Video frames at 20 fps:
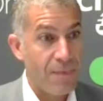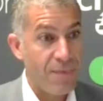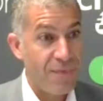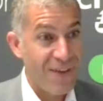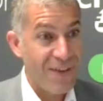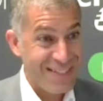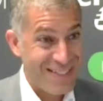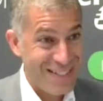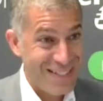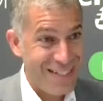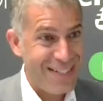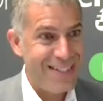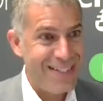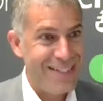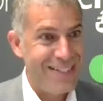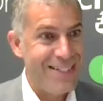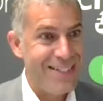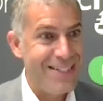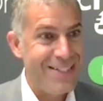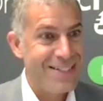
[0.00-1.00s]

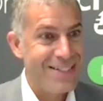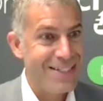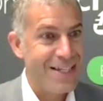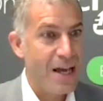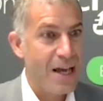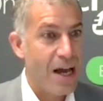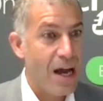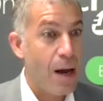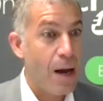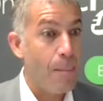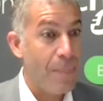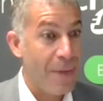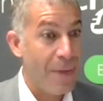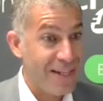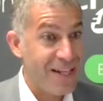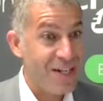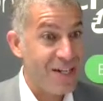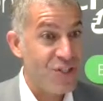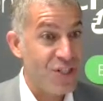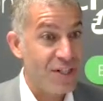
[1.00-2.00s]
facilities are
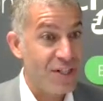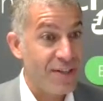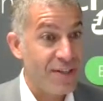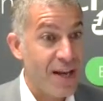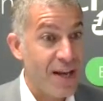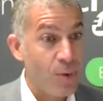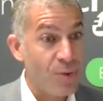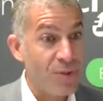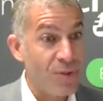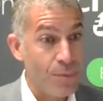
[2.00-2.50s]
managing now